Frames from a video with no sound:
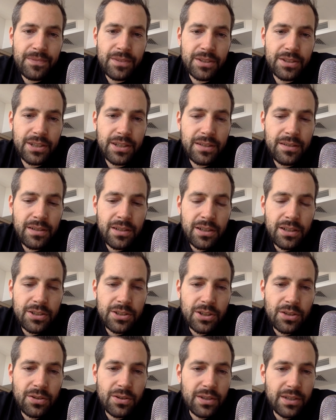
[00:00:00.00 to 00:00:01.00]
You see?
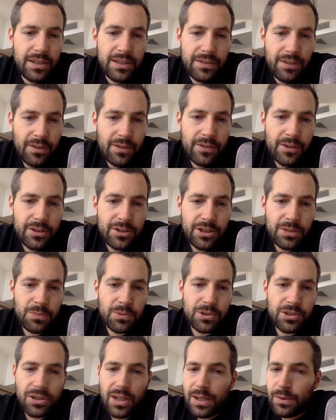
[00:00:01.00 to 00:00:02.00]
So very, very
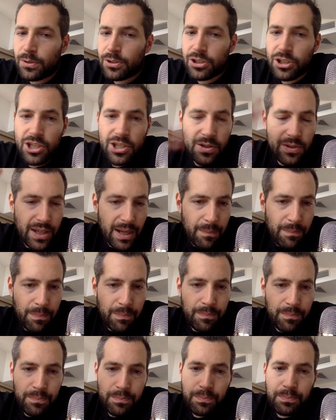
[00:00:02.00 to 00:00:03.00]
simple. So I would just do
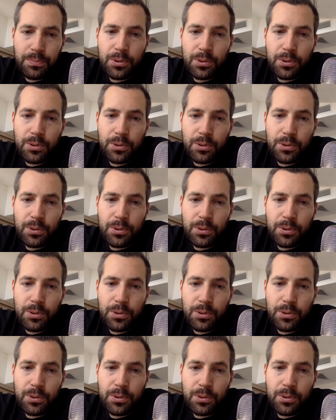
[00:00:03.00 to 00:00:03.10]
that.